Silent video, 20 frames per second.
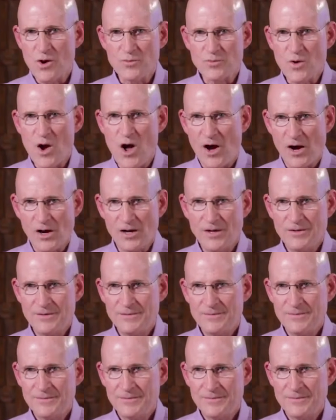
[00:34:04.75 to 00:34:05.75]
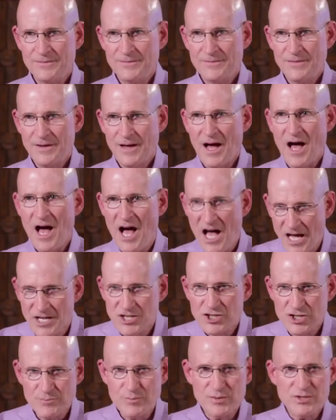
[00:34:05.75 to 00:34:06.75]
all wrong.
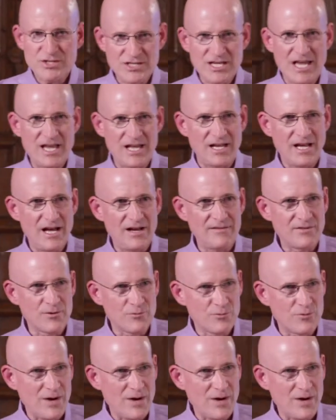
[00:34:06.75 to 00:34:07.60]
100% of the